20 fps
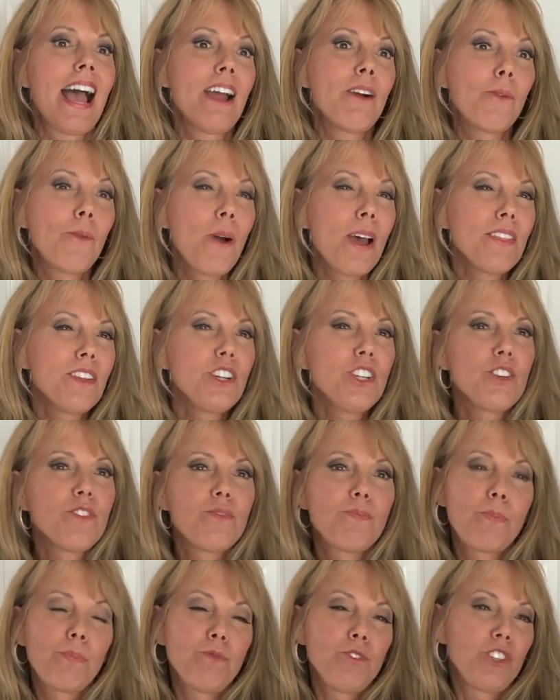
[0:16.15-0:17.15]
Whether you've
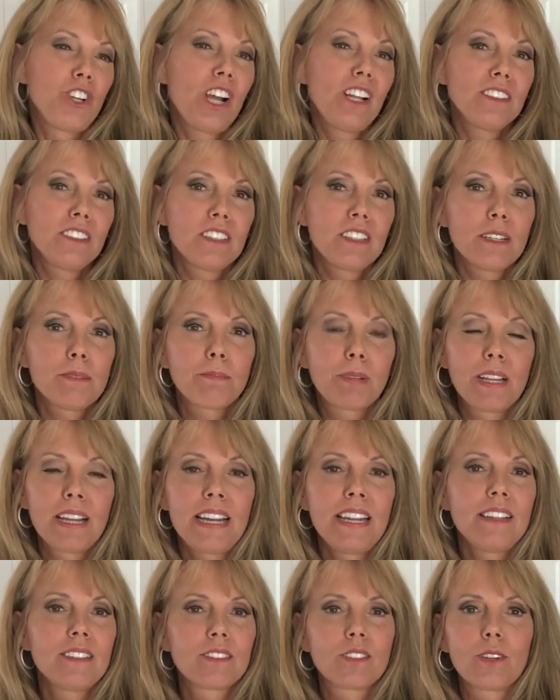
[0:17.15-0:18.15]
sheltered in
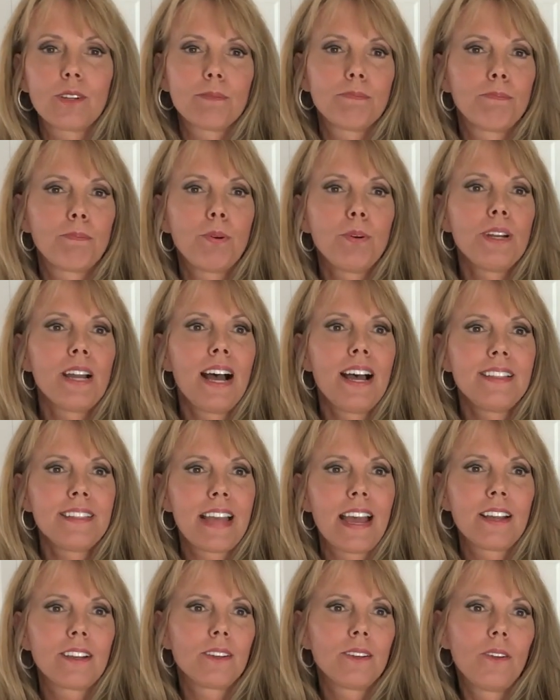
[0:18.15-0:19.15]
place or put on
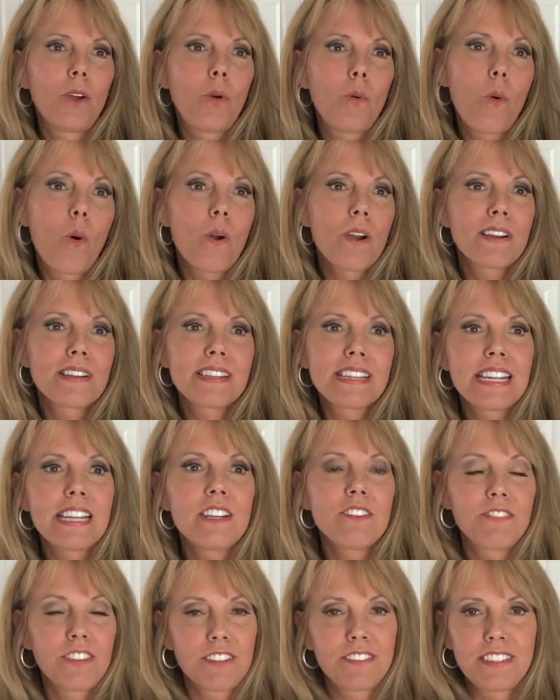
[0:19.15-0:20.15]
that
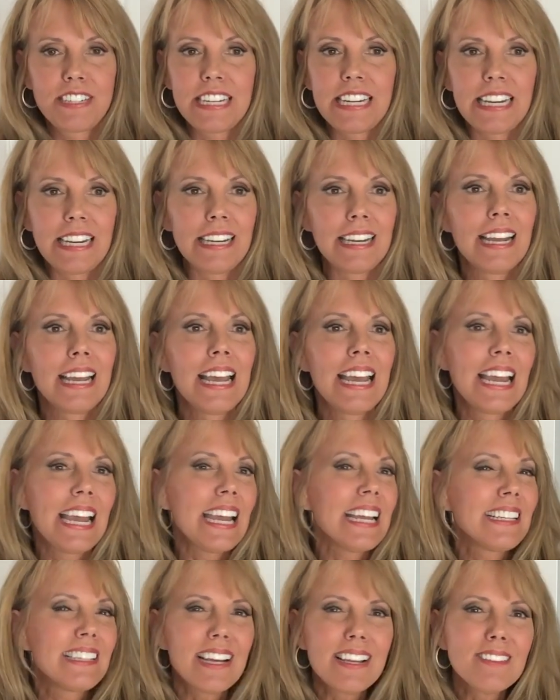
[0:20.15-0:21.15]
quarantine 15,
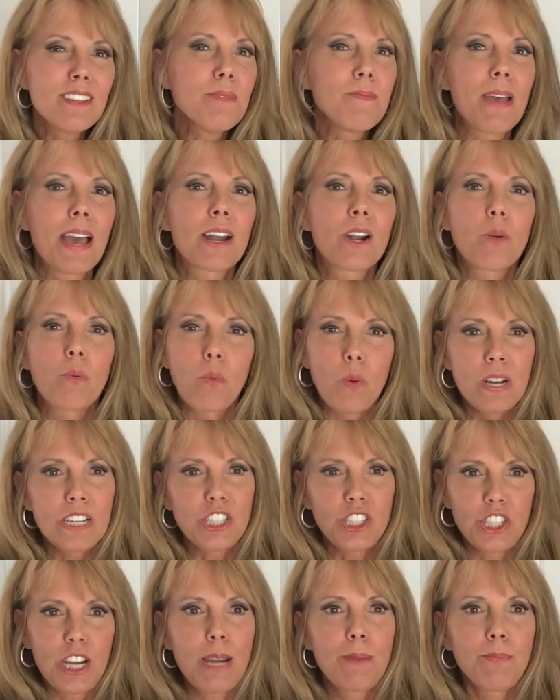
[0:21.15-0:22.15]
it doesn't matter what
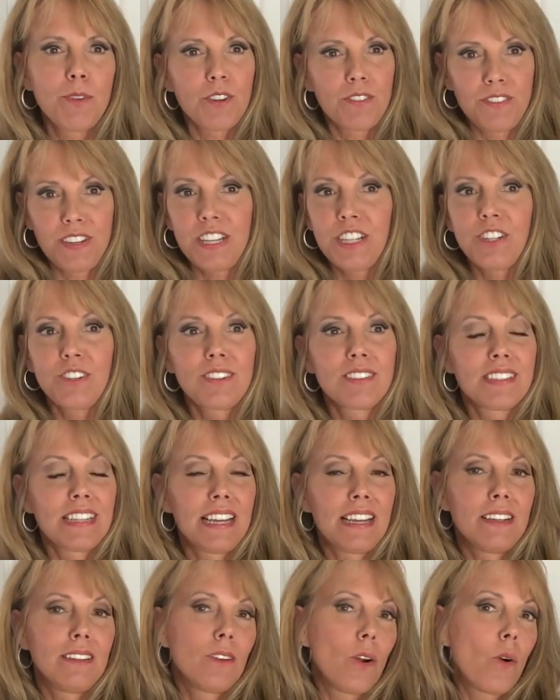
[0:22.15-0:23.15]
shape your figure is
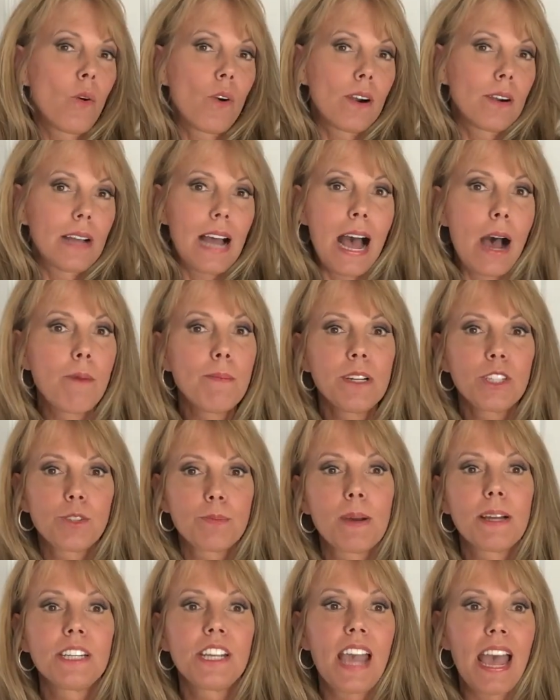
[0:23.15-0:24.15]
in or how much
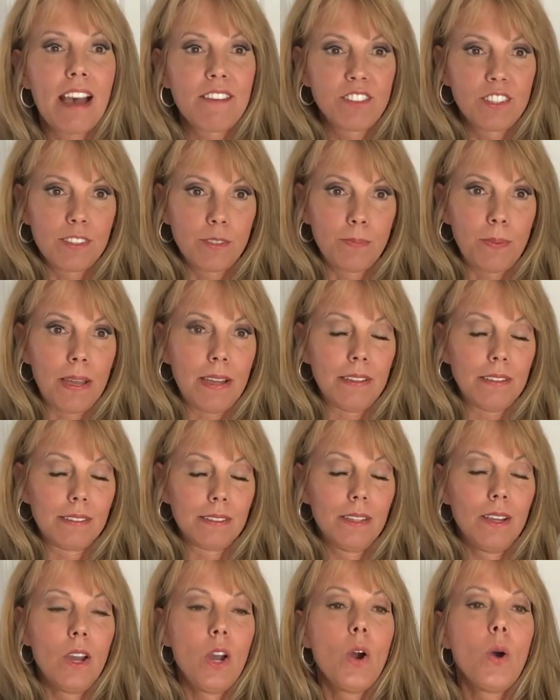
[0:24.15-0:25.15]
money you have to spend.
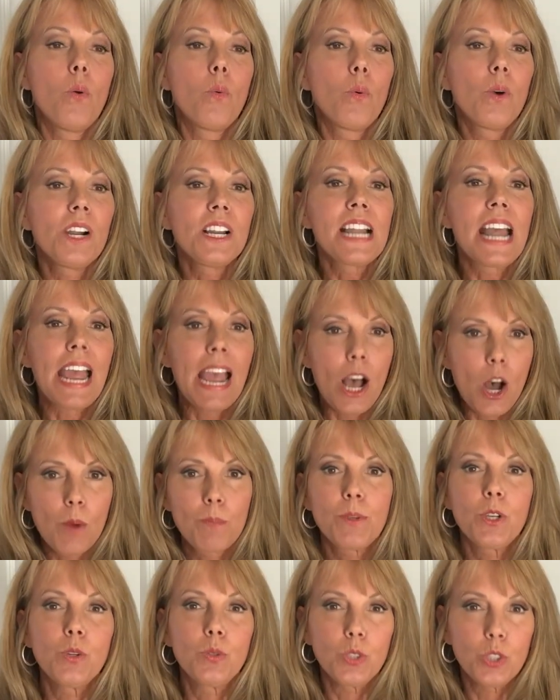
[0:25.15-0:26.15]
We're going to
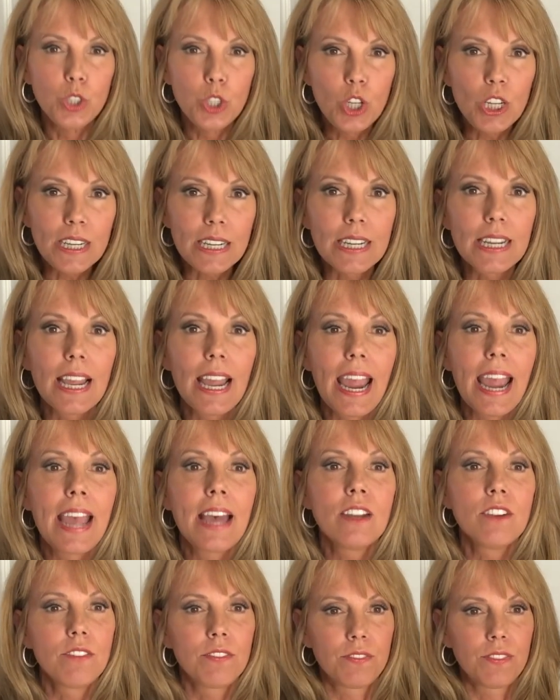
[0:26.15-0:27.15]
help you look
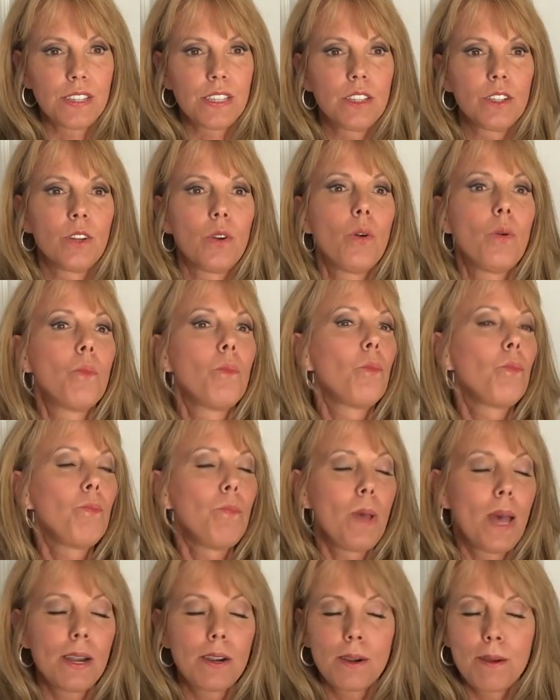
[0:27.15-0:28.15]
and feel
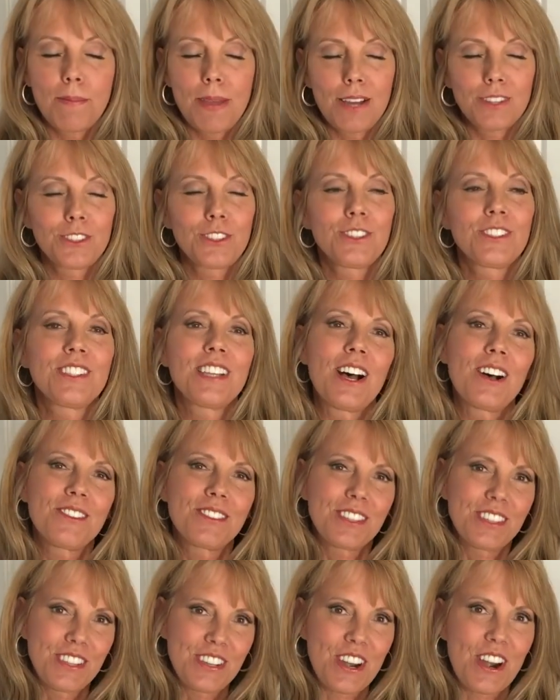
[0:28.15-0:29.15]
better about yourself
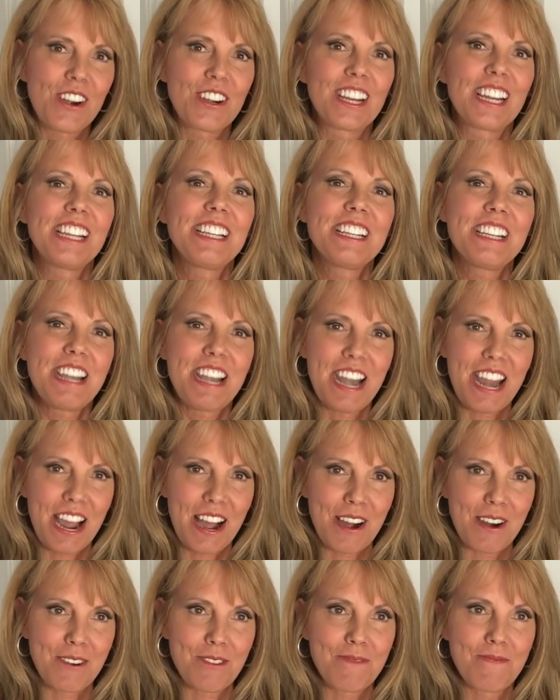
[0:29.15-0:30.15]
starting
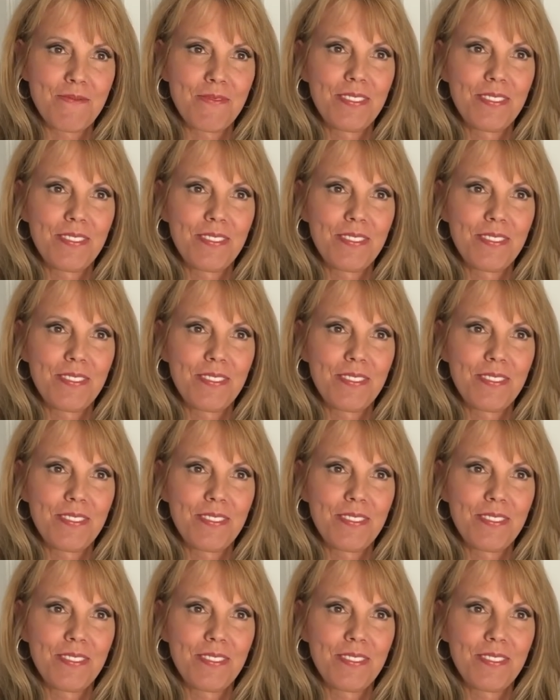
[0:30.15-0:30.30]
now.